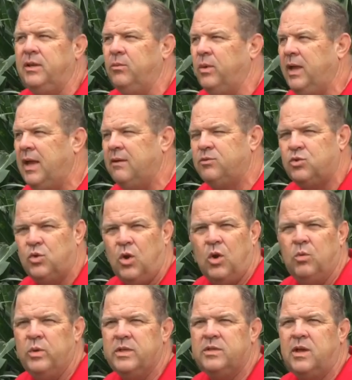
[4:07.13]
we have
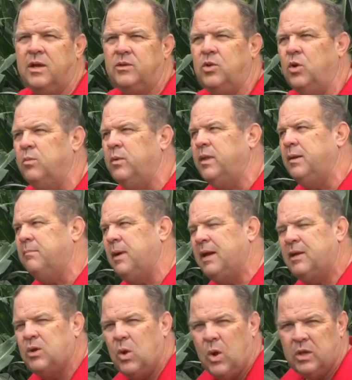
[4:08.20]
strong winds in October that
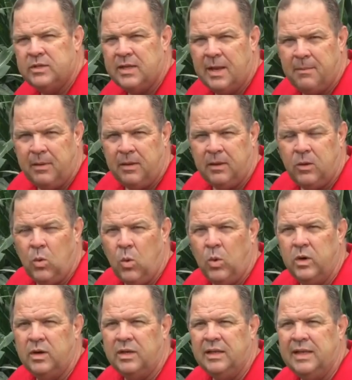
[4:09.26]
might cause that
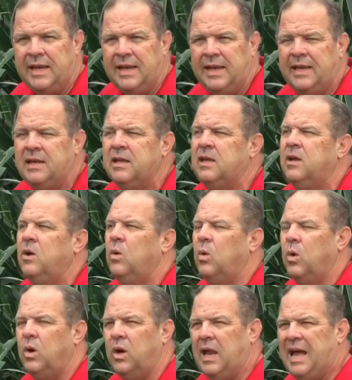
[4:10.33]
corn to lean
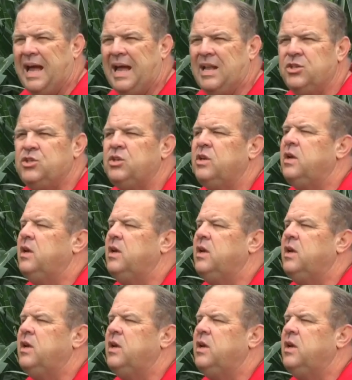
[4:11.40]
or lodge,